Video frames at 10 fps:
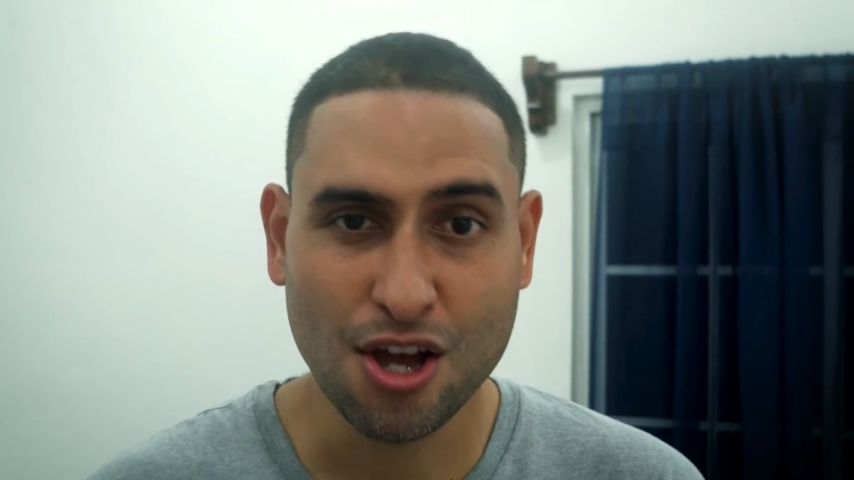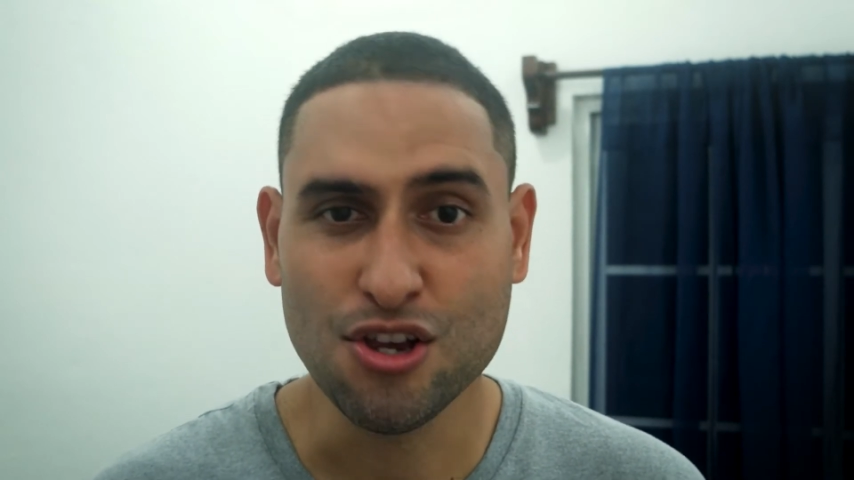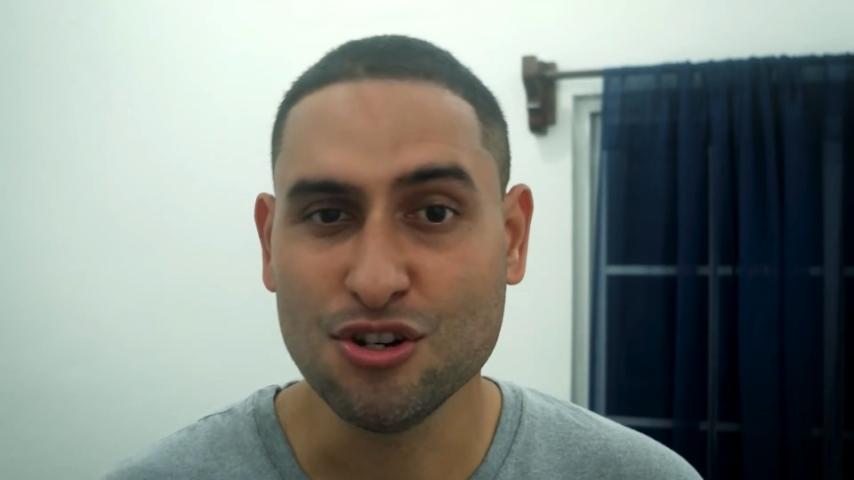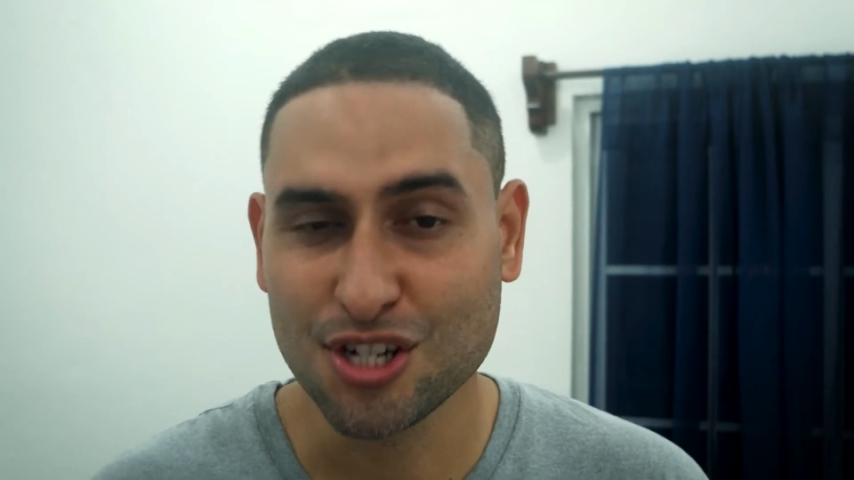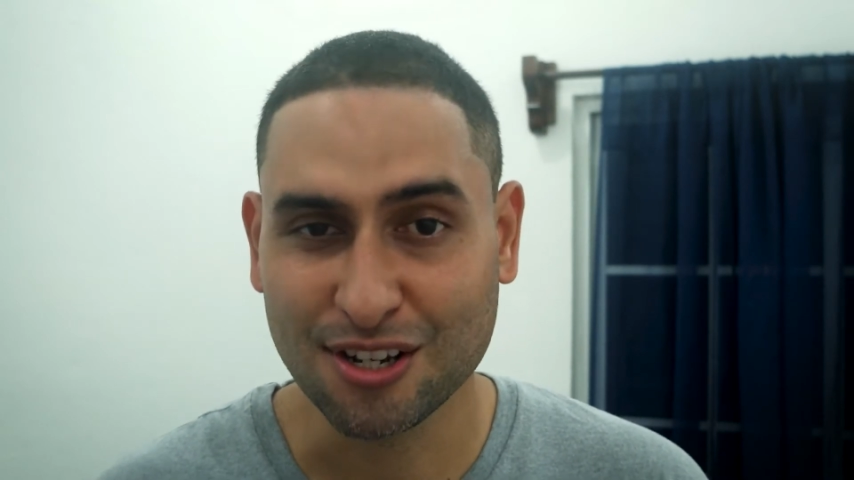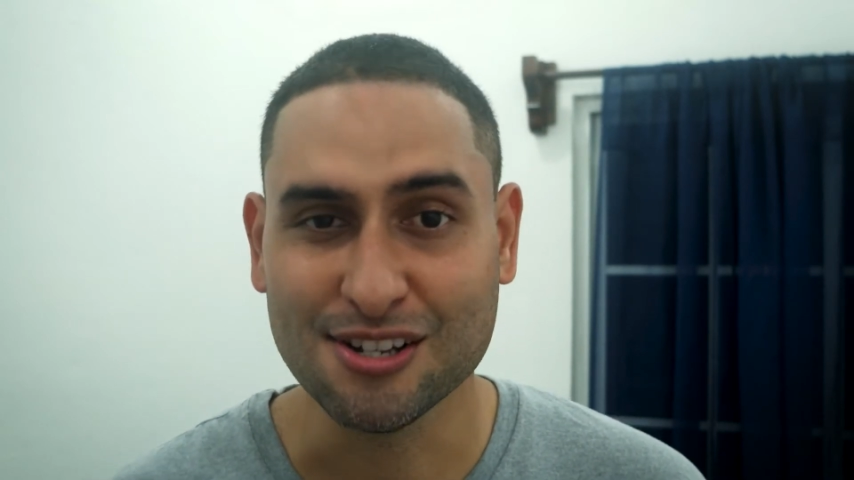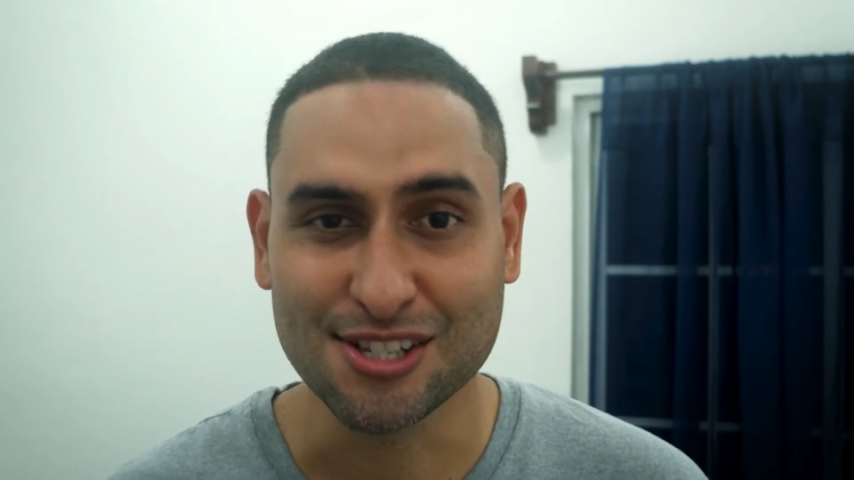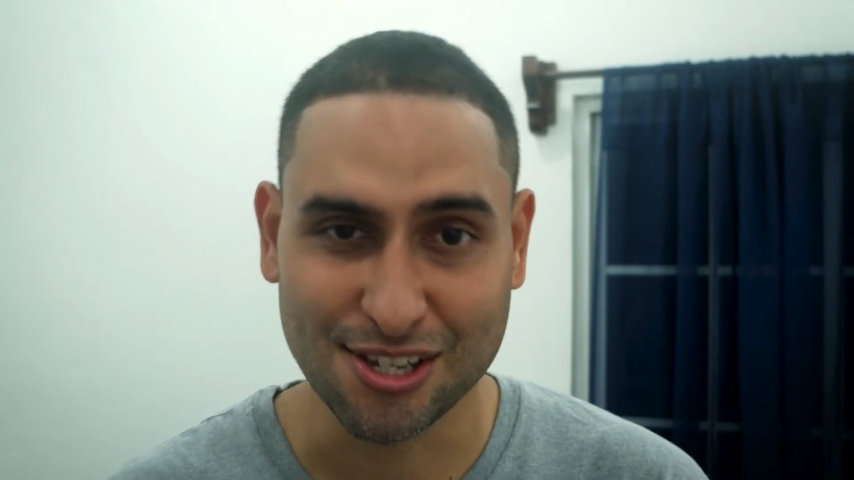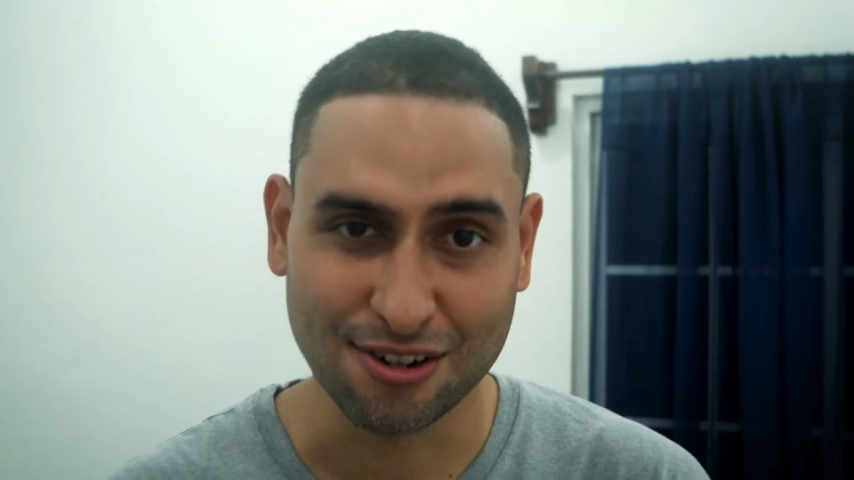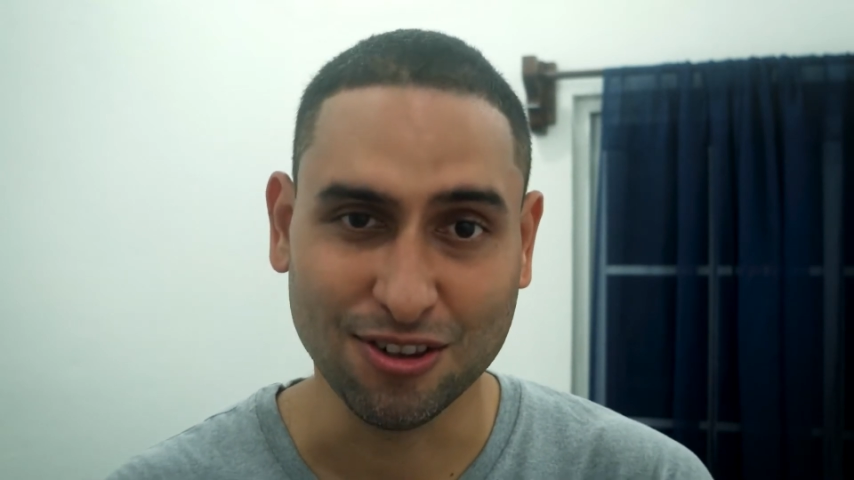you should
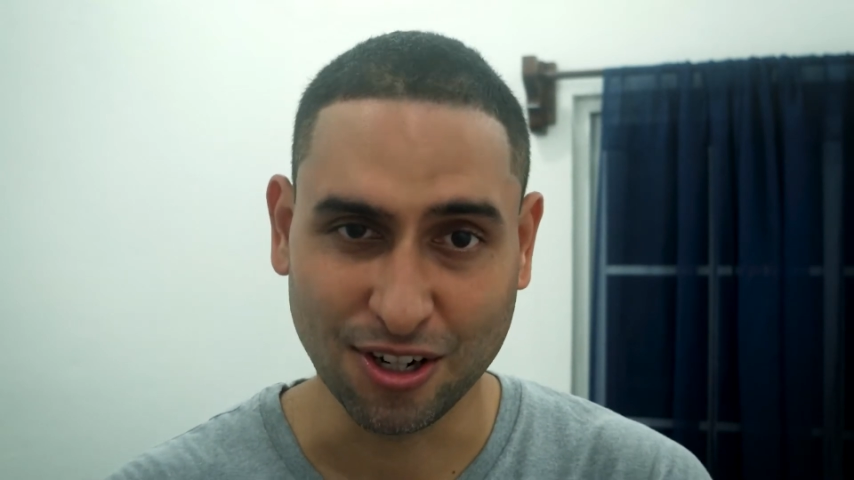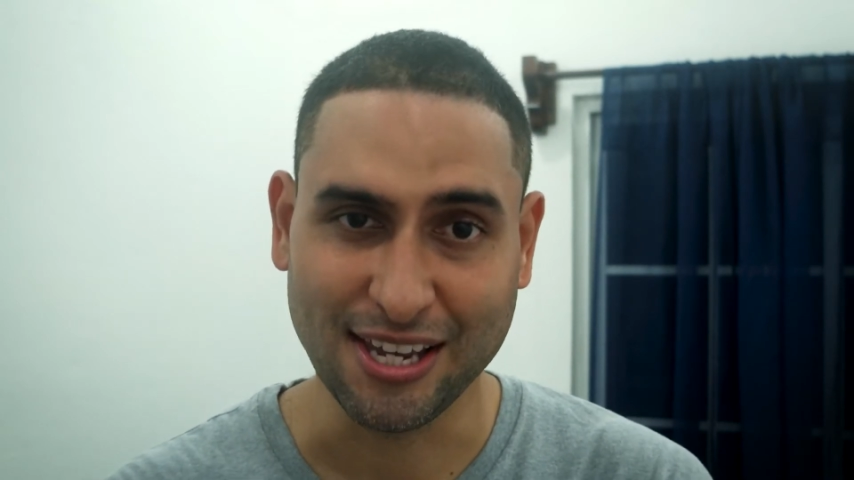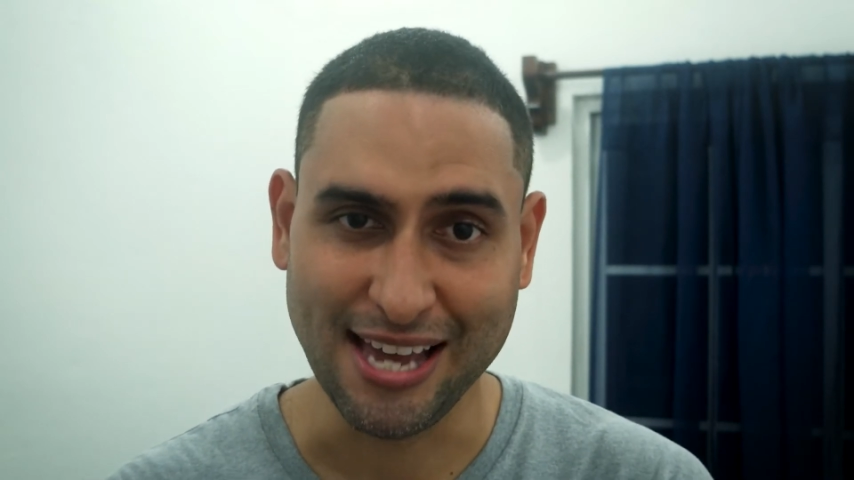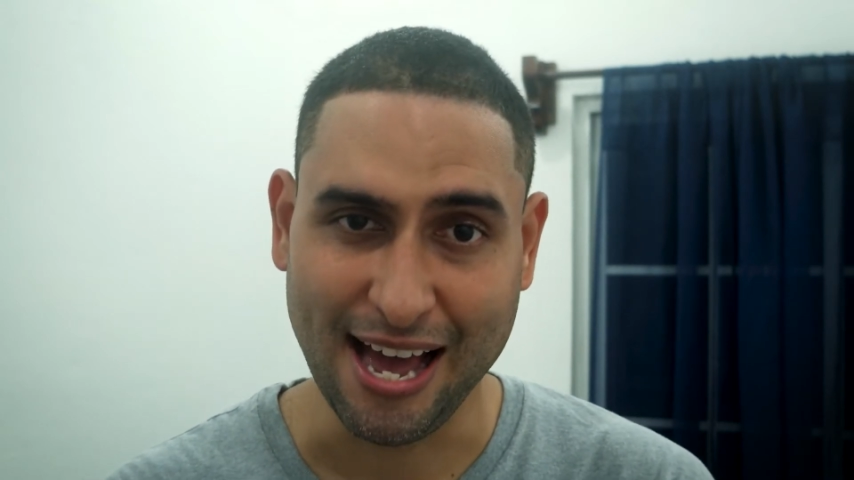consider looking